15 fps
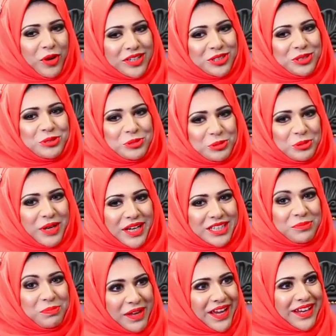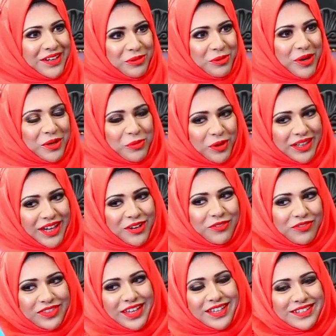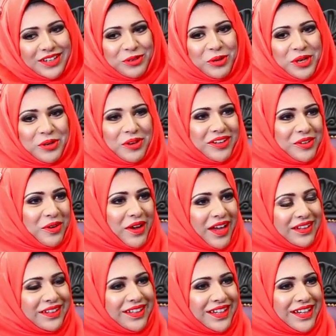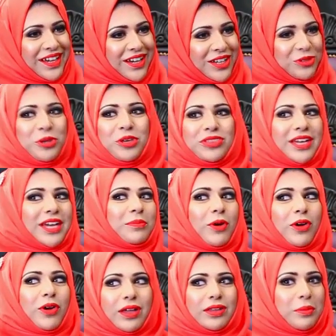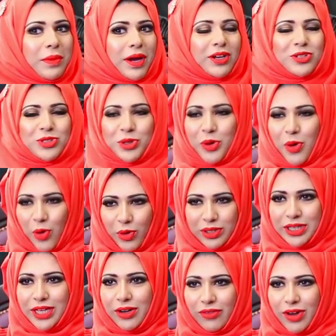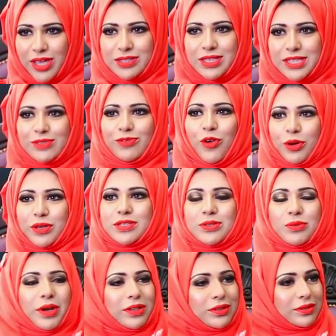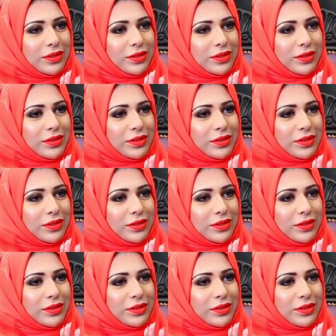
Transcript: want you to explain it. Like, what kind of things are going on in your head? Do you think about other matters, or only races focused, right?